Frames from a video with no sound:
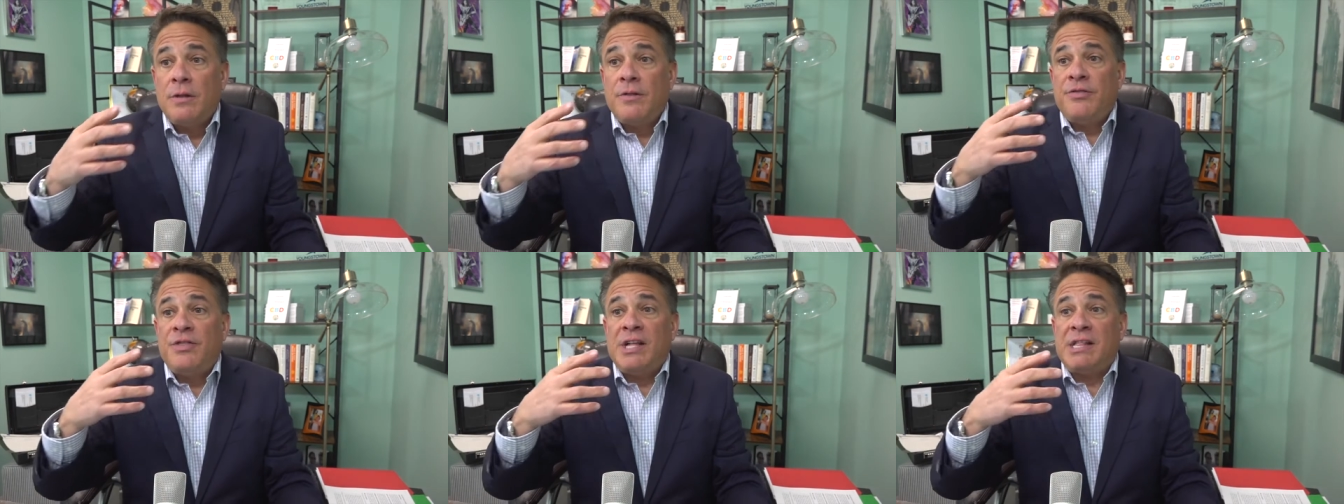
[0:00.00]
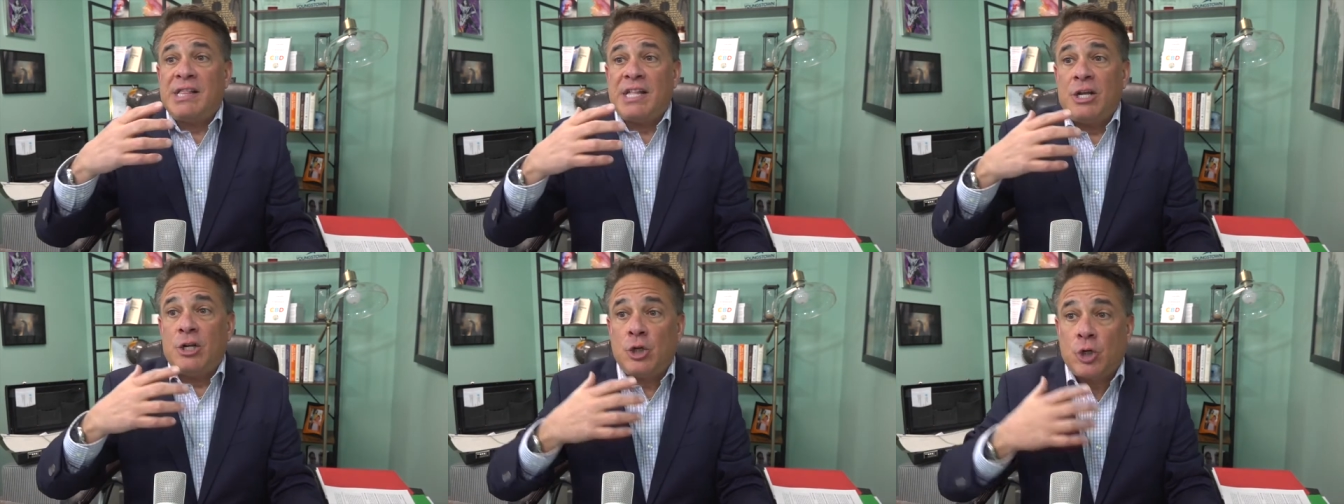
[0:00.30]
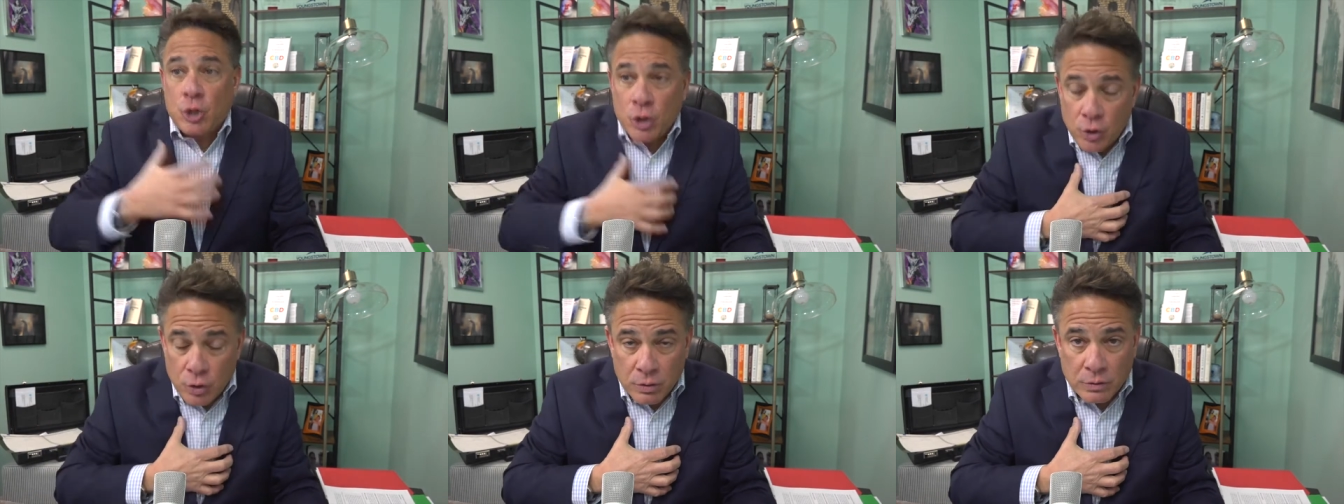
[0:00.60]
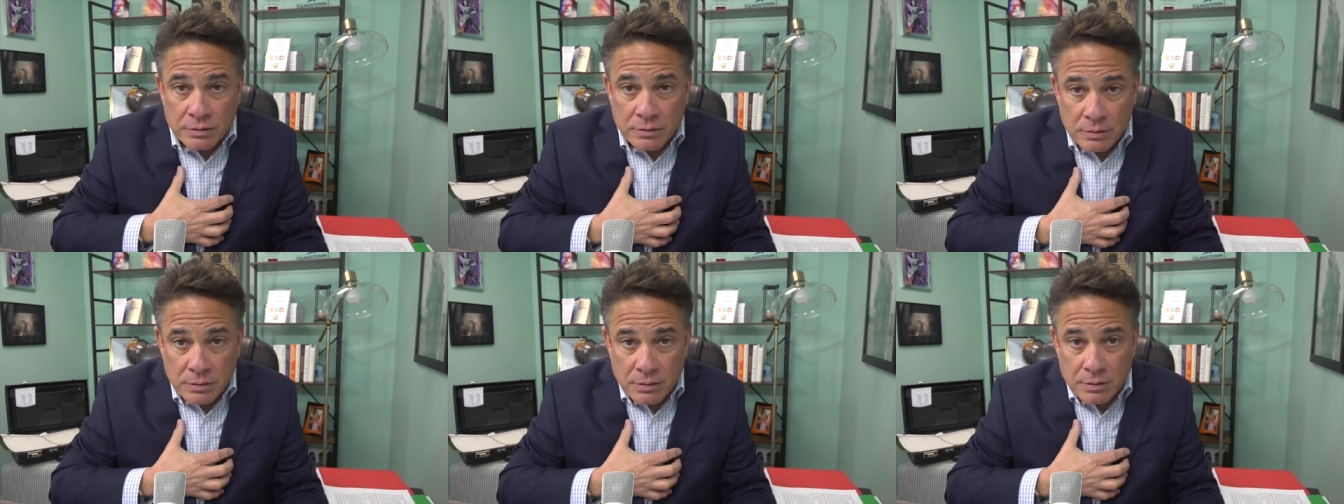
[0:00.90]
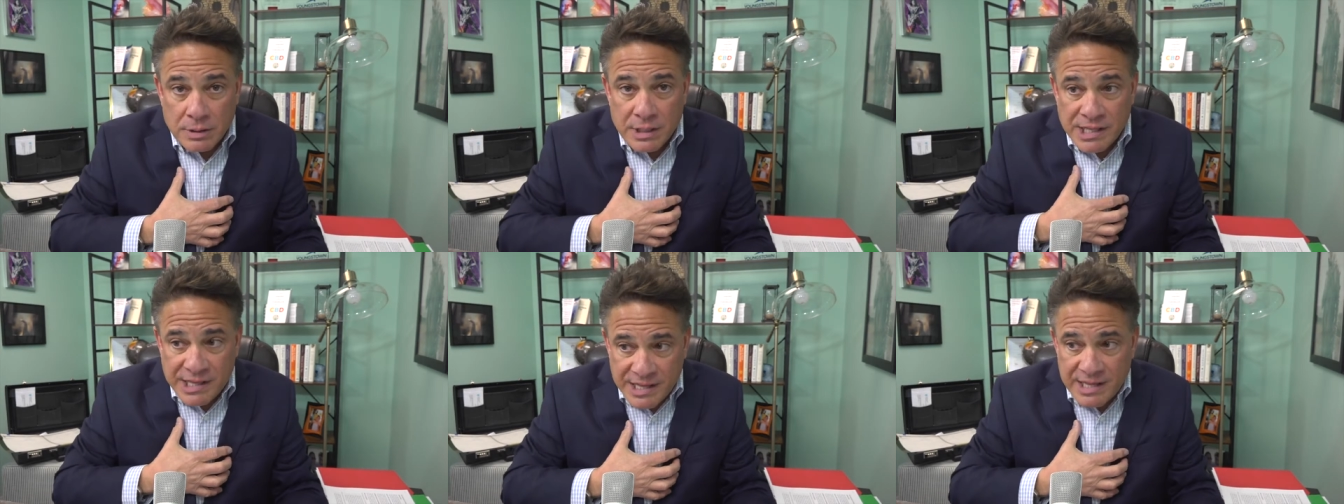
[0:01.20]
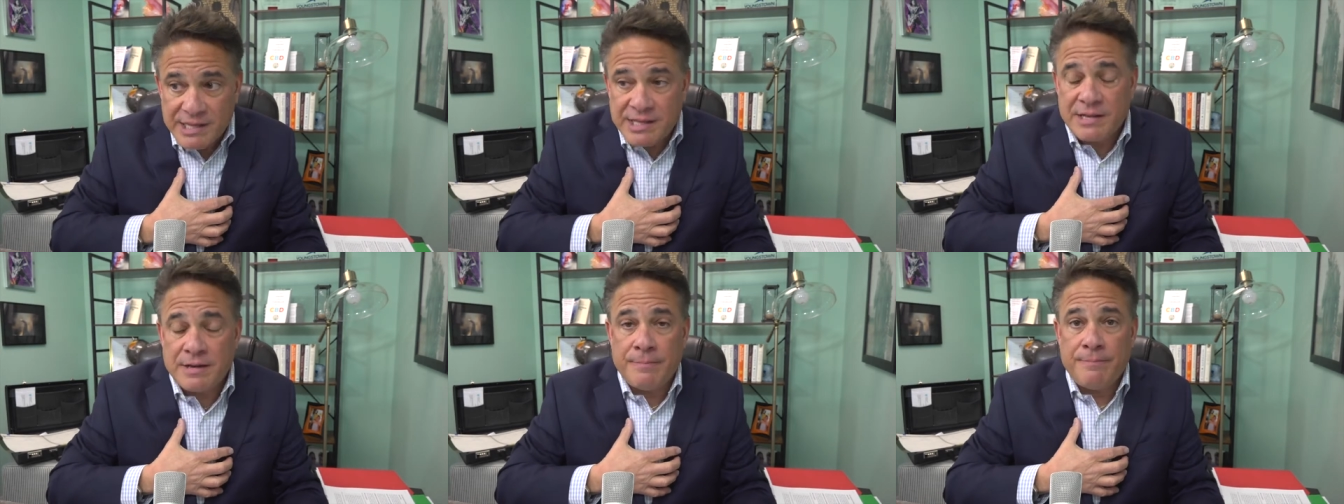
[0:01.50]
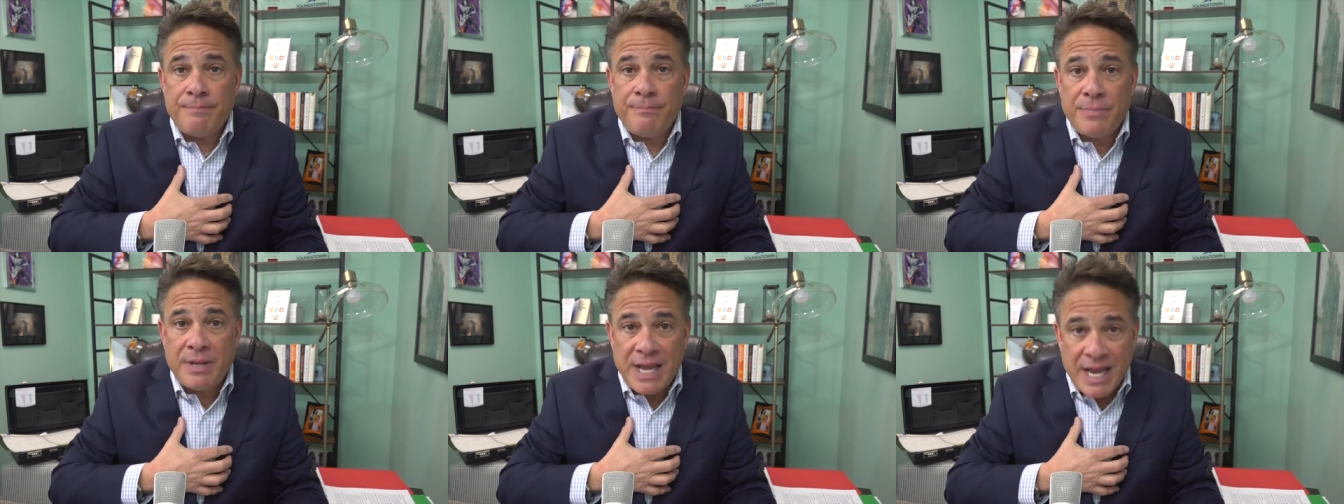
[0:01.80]
This internal
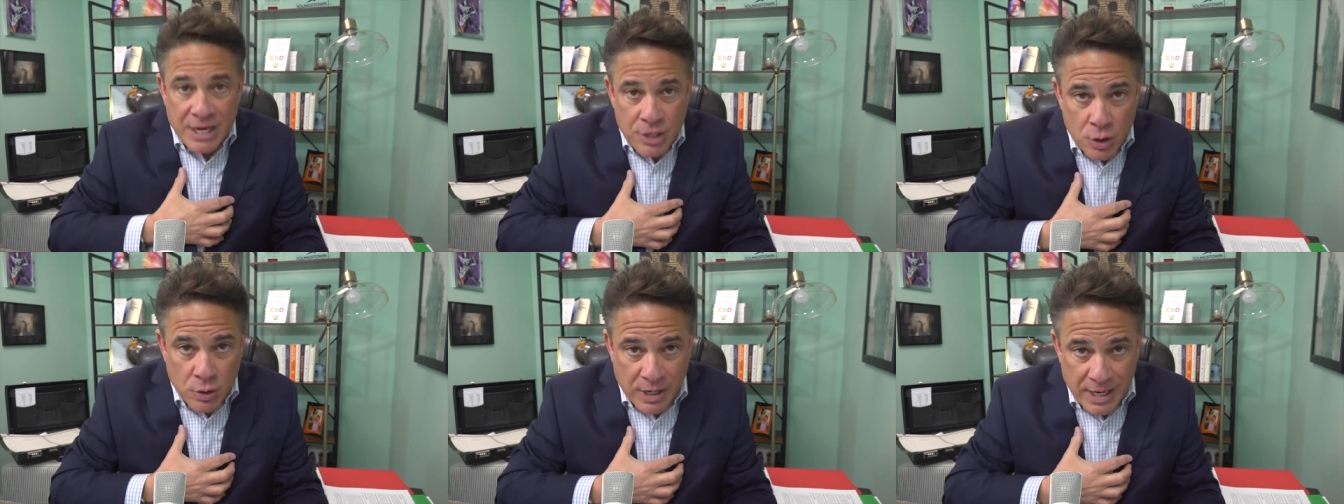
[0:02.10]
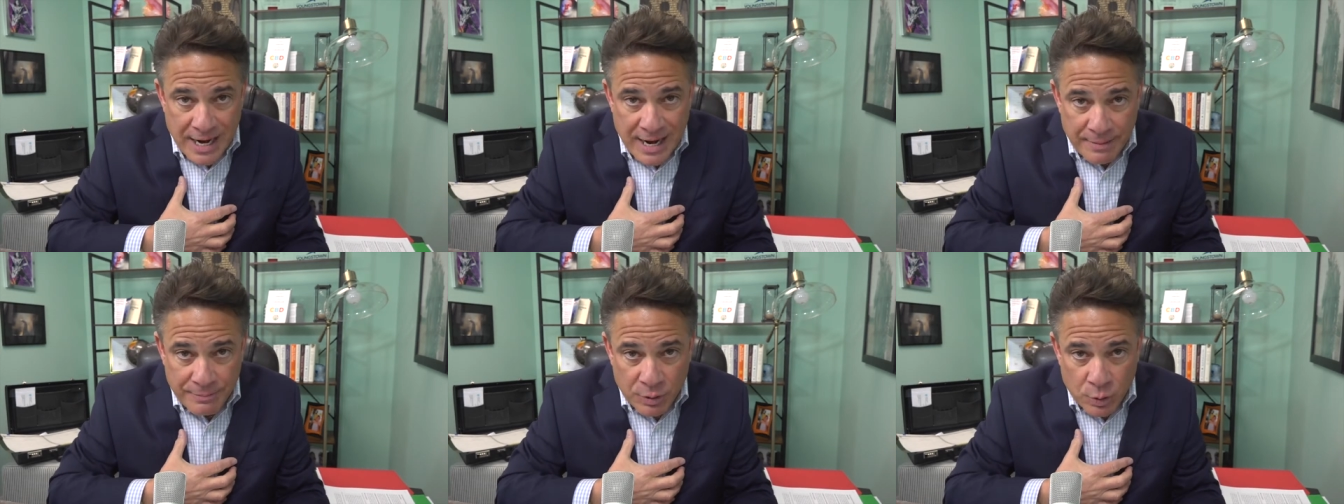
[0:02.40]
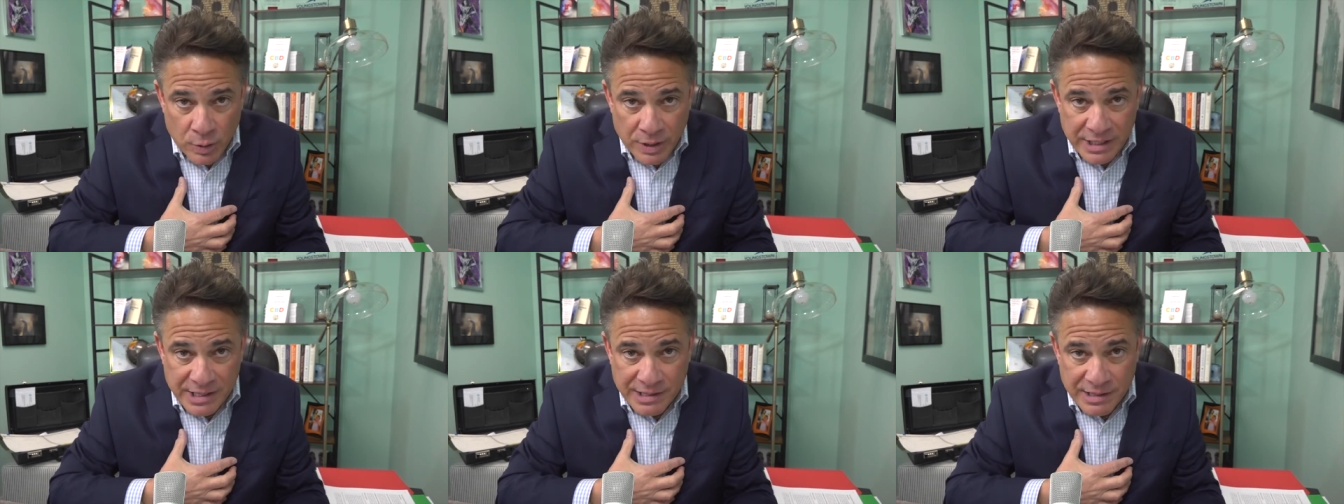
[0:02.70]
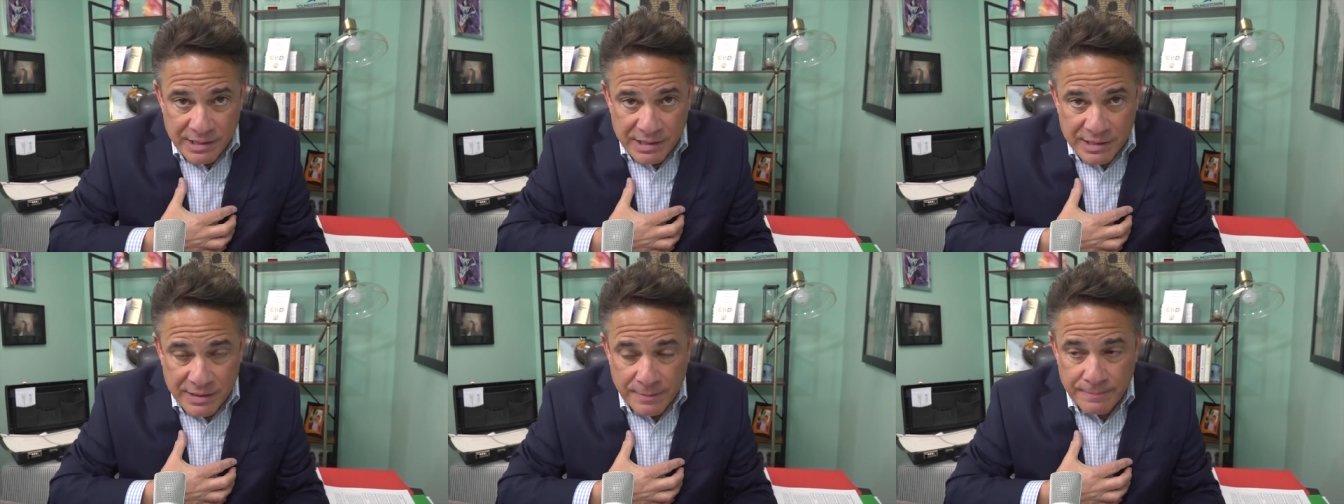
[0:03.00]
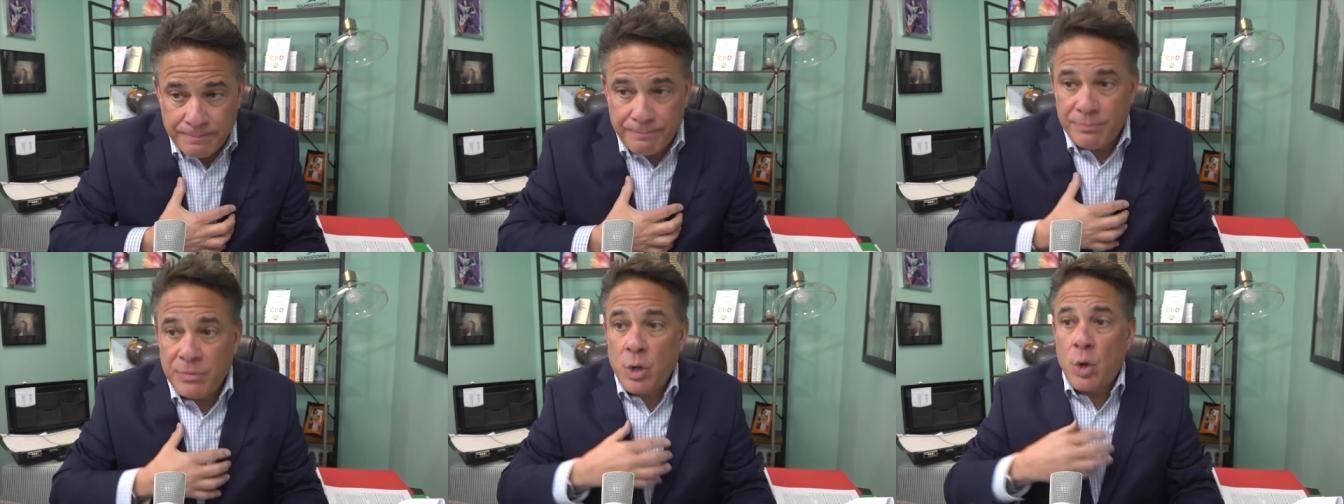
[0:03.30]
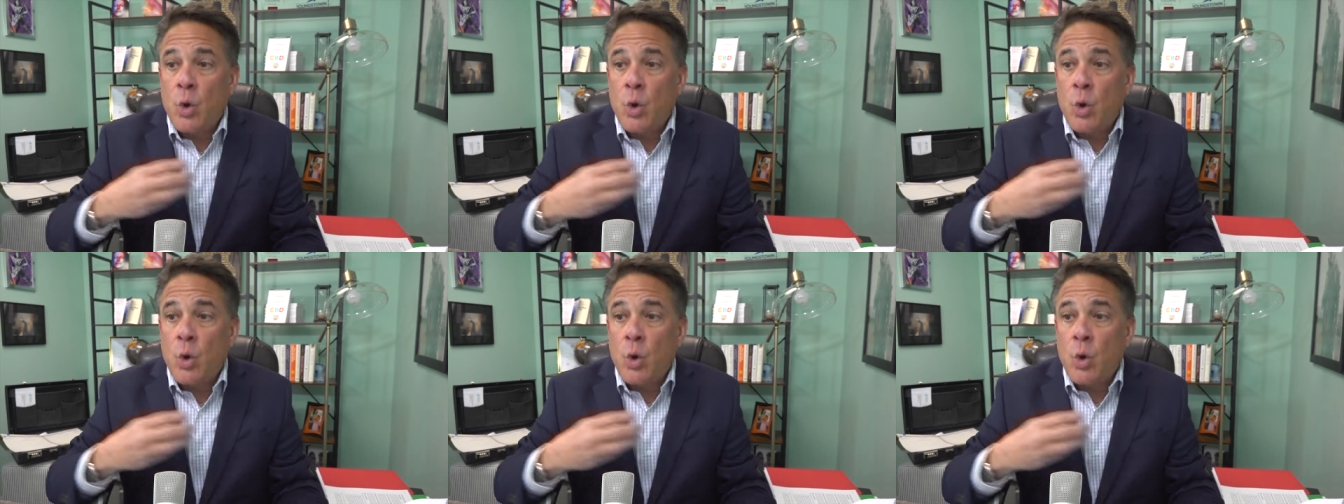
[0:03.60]
system, endocannabinoid system,